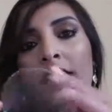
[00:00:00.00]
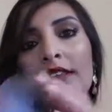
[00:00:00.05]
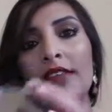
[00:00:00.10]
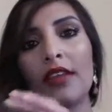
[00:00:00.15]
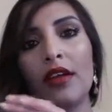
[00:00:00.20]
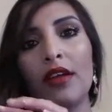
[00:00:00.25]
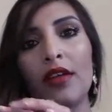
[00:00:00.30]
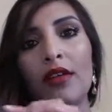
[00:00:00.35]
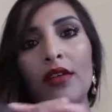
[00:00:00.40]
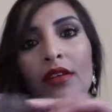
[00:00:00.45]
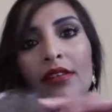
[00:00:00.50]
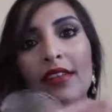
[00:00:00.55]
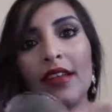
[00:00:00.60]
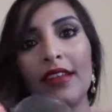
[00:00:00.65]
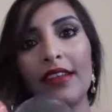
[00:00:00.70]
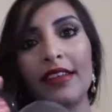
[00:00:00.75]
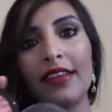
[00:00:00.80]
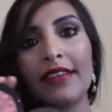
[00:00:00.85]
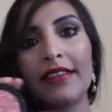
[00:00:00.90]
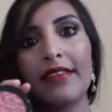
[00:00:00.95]
So it looks
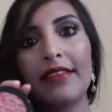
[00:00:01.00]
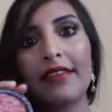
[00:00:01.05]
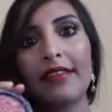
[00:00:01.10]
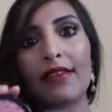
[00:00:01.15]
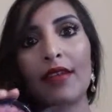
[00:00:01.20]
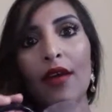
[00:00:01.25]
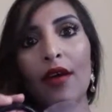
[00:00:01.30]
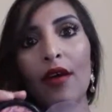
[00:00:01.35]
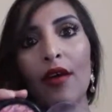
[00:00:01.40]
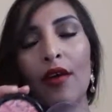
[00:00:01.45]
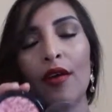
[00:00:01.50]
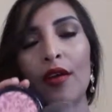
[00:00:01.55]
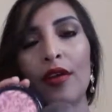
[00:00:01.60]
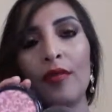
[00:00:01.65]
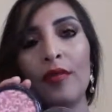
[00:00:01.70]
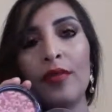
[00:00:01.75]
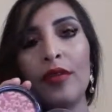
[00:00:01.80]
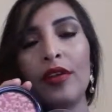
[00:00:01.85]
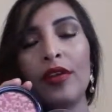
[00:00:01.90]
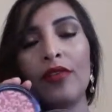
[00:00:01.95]
like this,
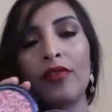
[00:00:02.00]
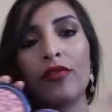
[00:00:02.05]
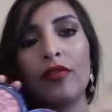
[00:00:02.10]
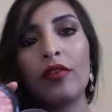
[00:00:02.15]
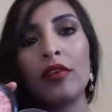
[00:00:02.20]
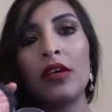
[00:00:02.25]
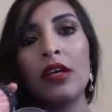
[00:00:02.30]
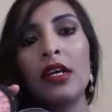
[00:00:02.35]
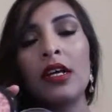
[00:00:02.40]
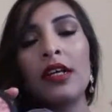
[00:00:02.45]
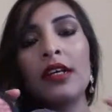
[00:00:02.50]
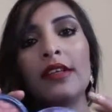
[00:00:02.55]
so beautiful.